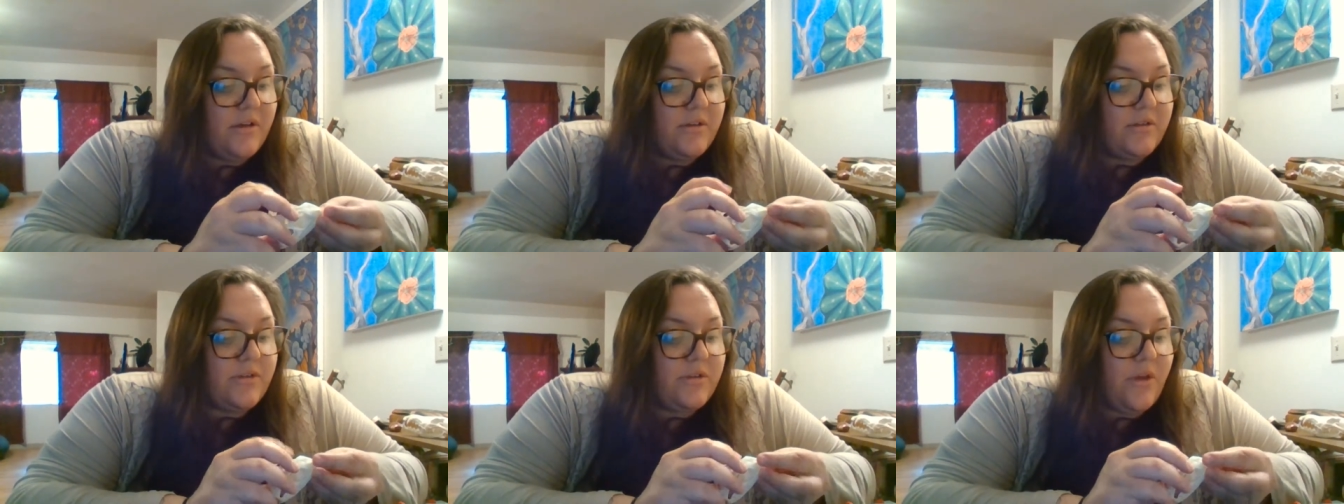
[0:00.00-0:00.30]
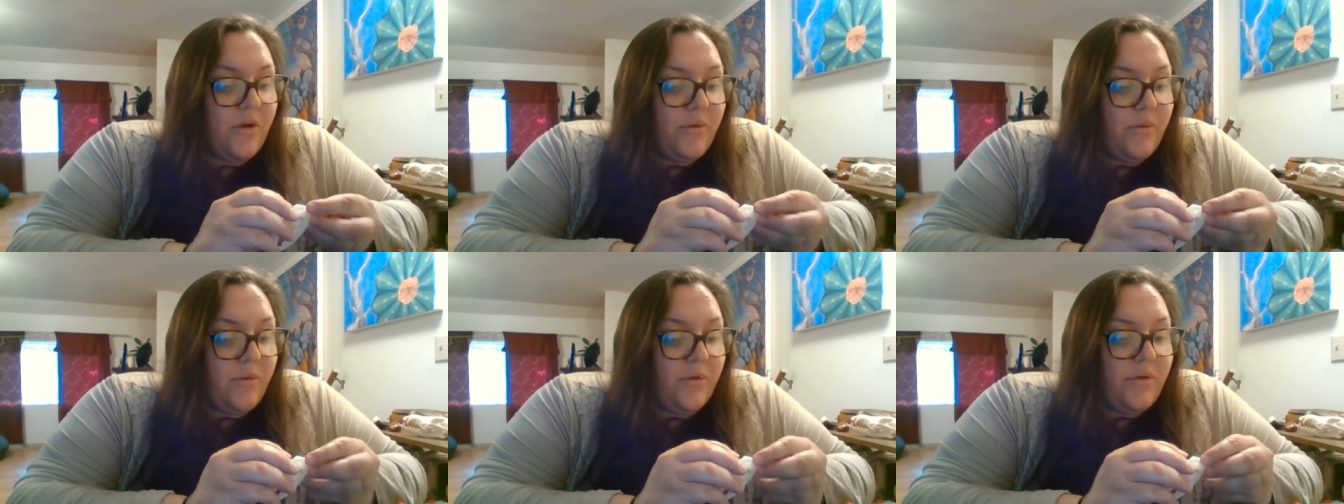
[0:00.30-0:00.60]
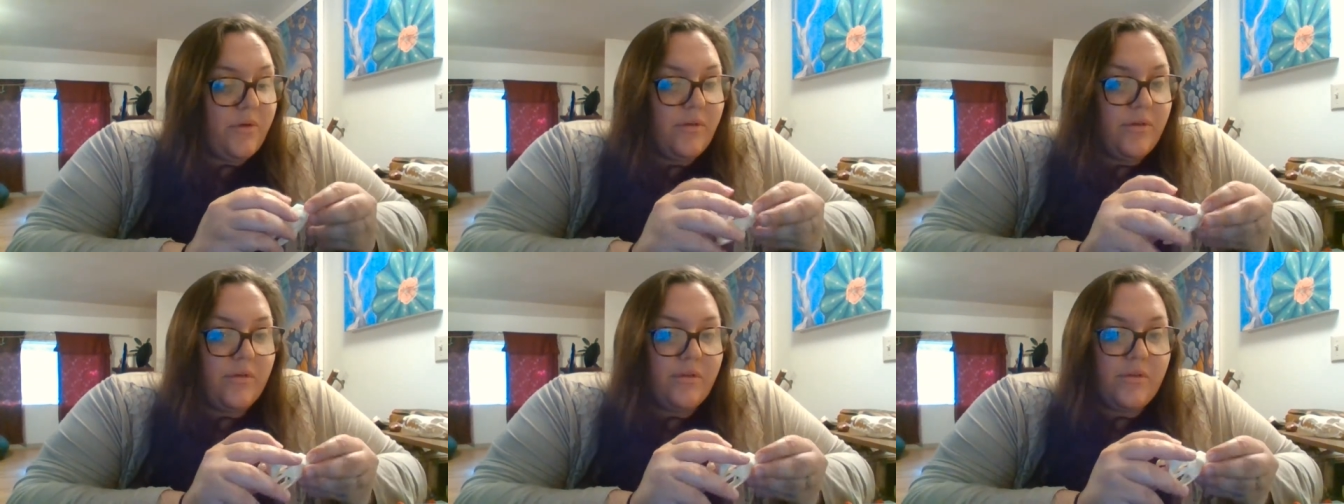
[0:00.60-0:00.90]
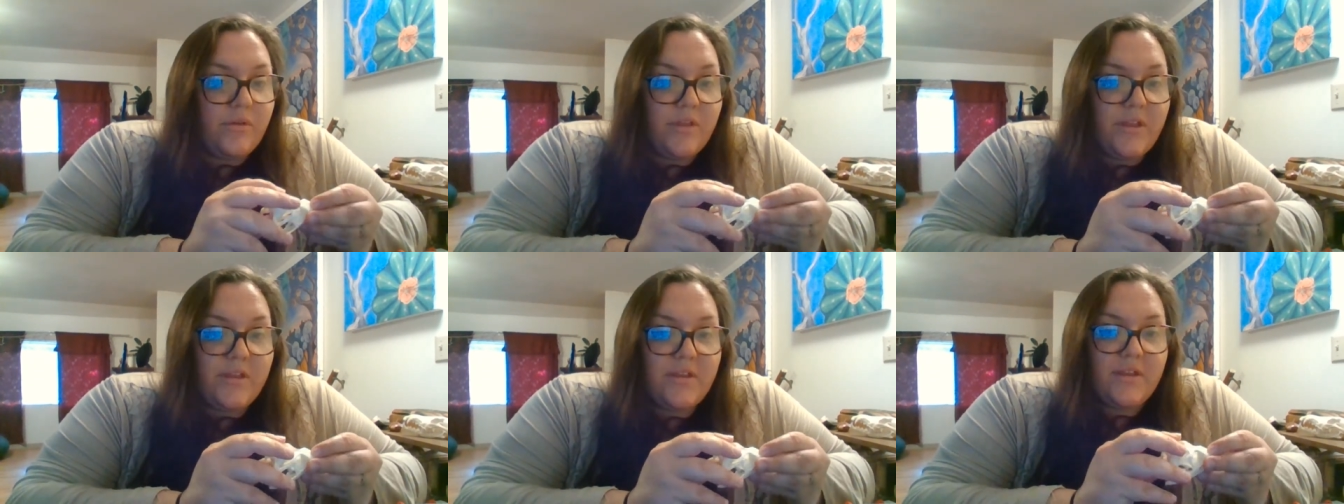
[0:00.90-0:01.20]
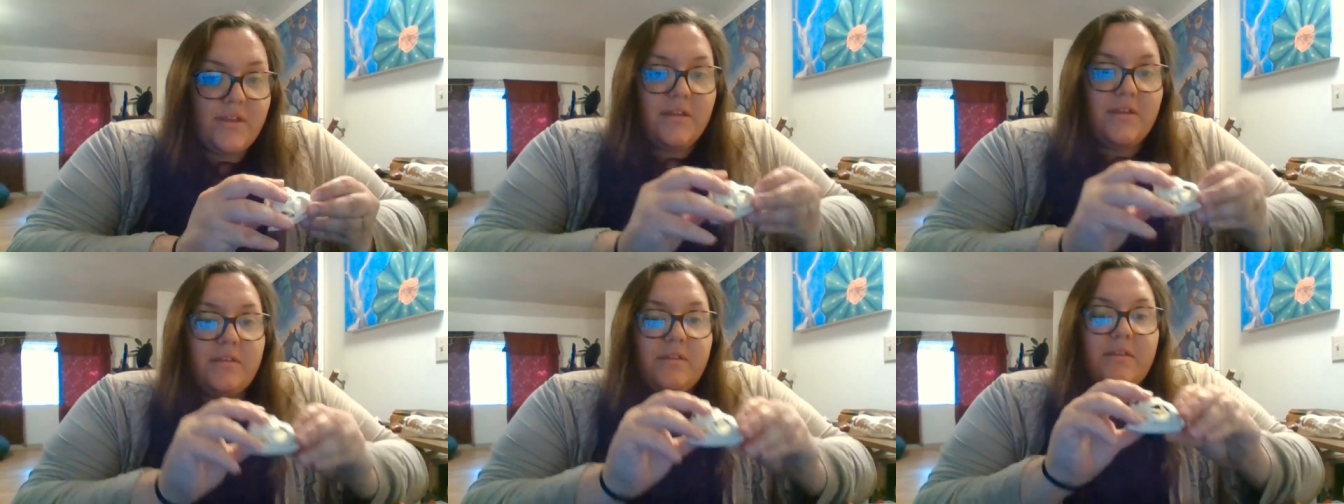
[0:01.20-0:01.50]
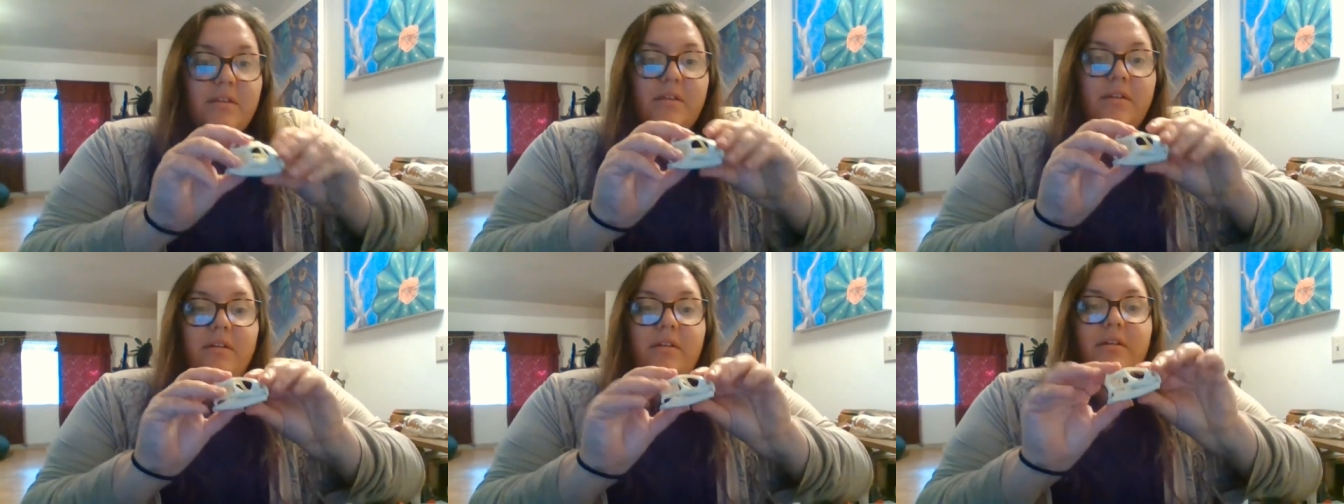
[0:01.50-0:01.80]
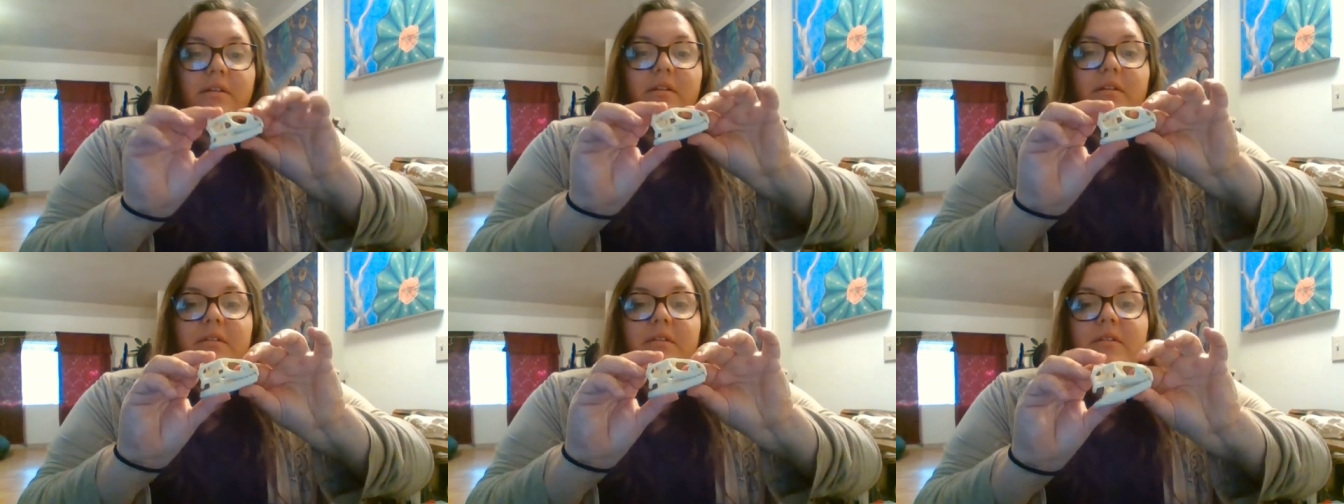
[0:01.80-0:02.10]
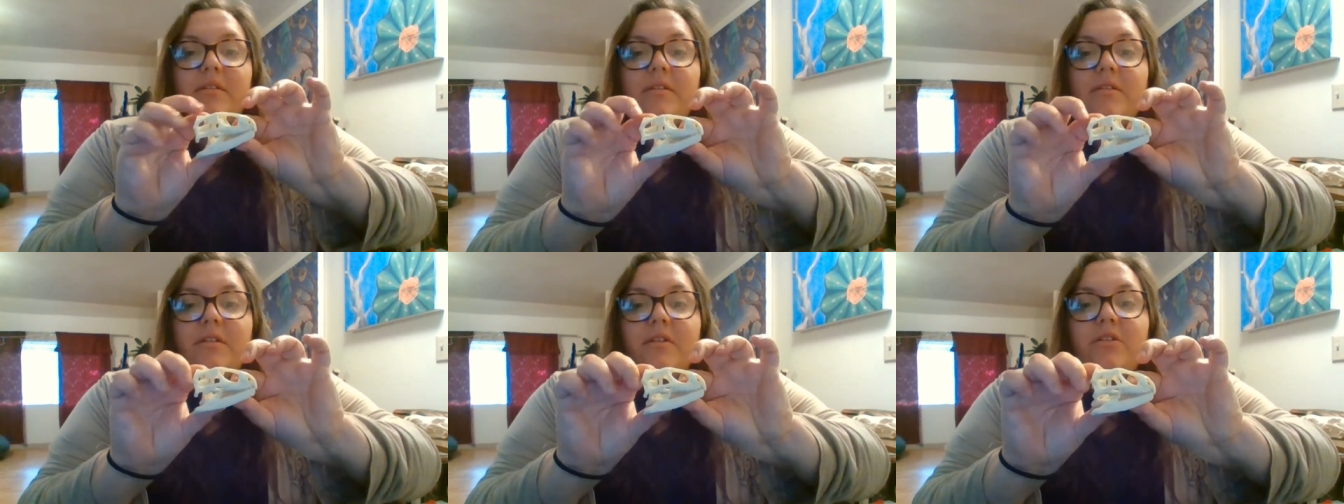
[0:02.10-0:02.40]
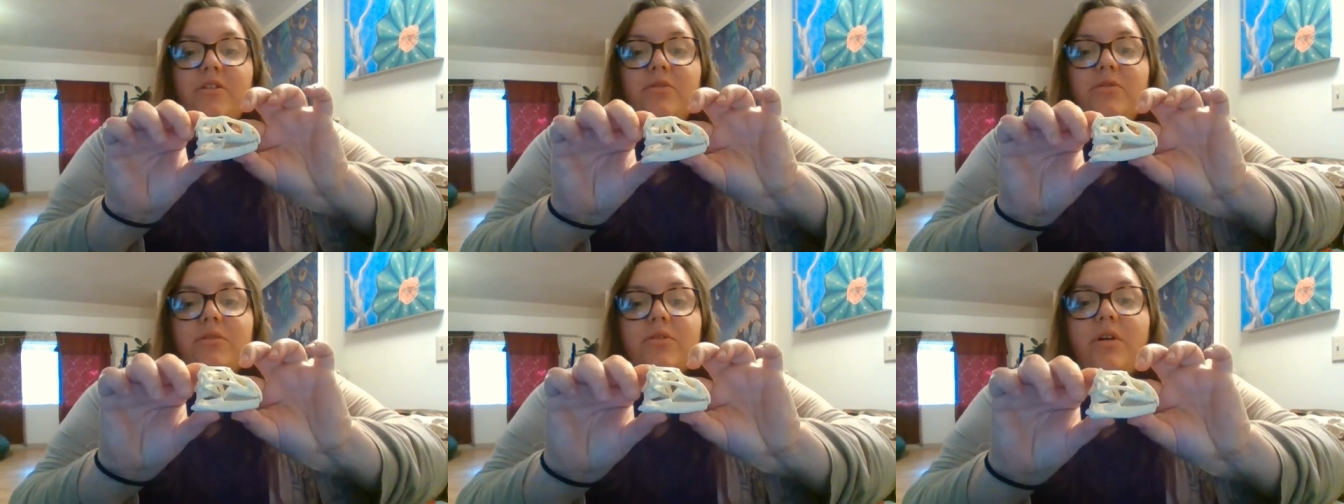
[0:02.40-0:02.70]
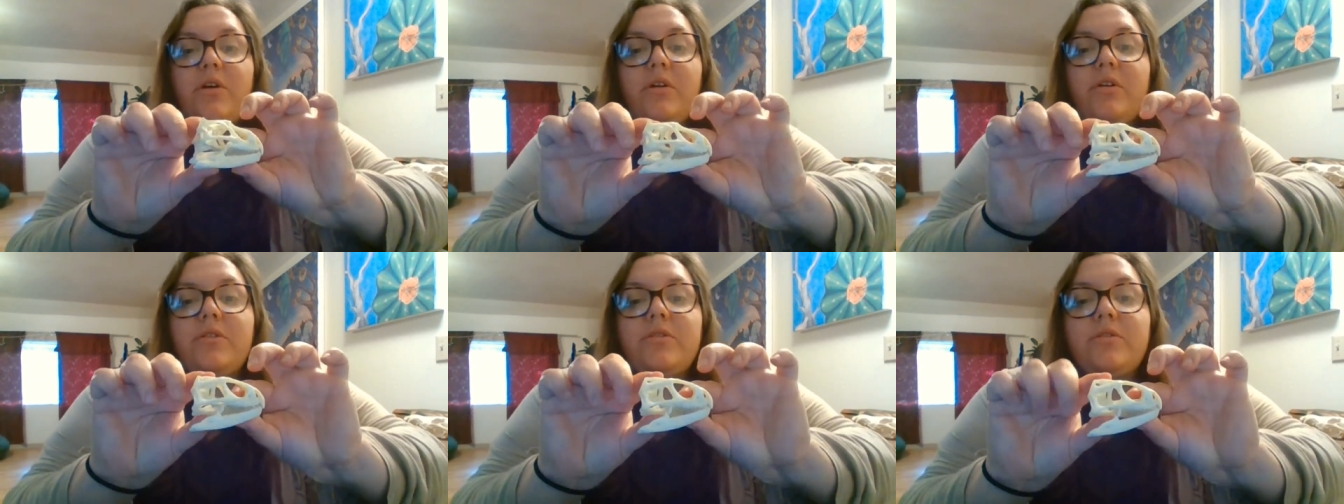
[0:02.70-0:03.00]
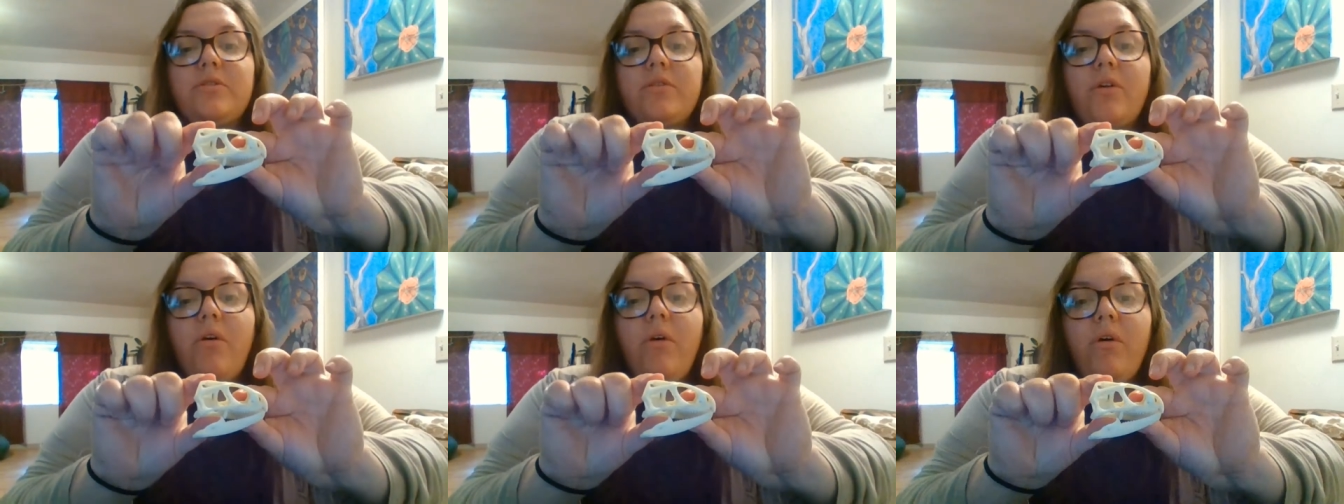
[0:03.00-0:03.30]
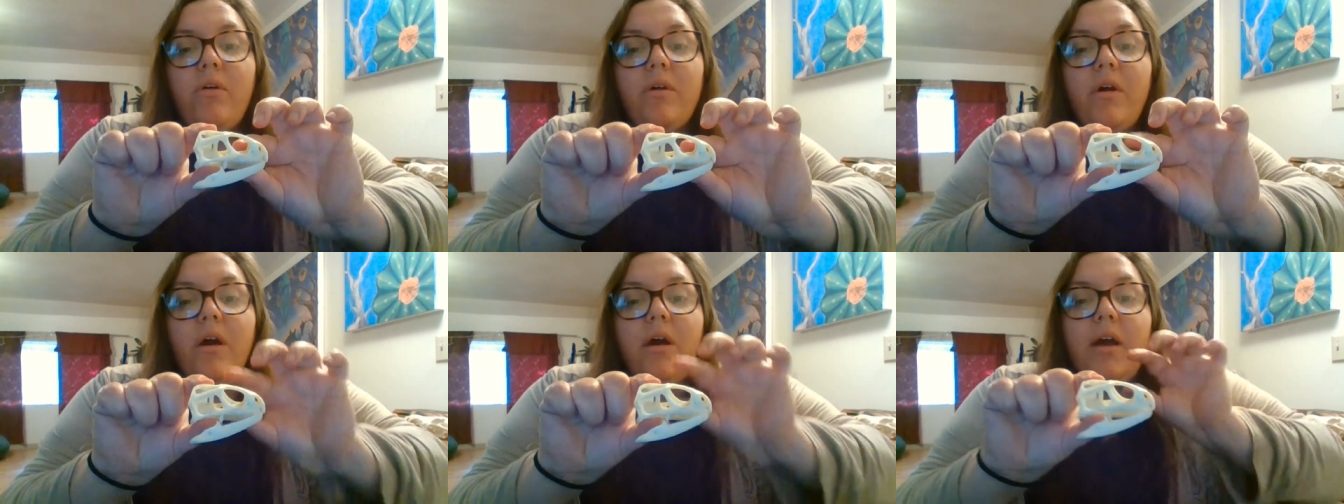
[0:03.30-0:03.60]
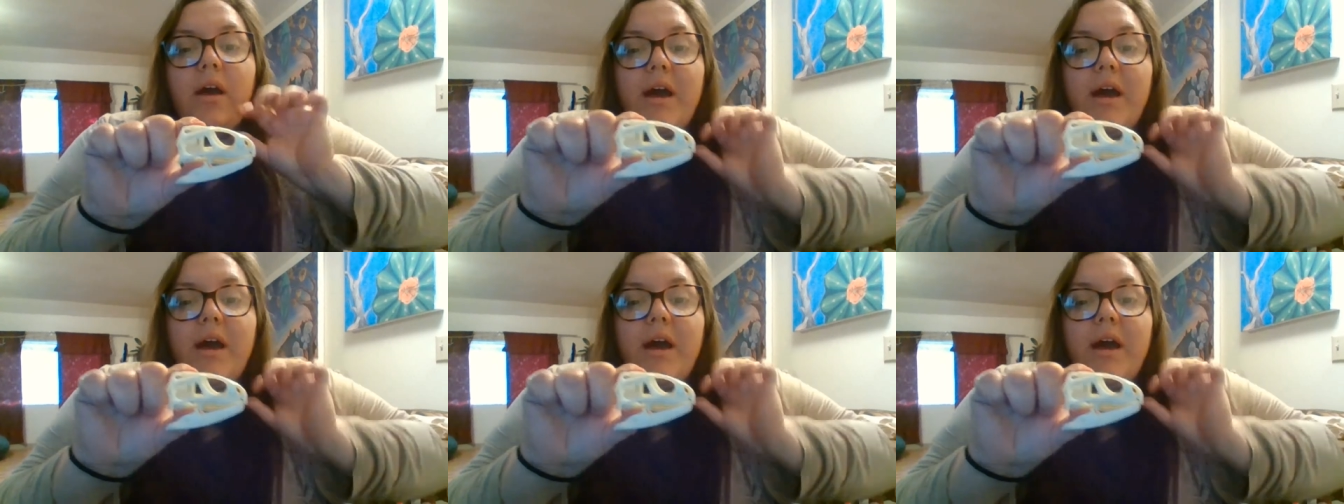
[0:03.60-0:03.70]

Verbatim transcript: So this is this is a Tuatara skull,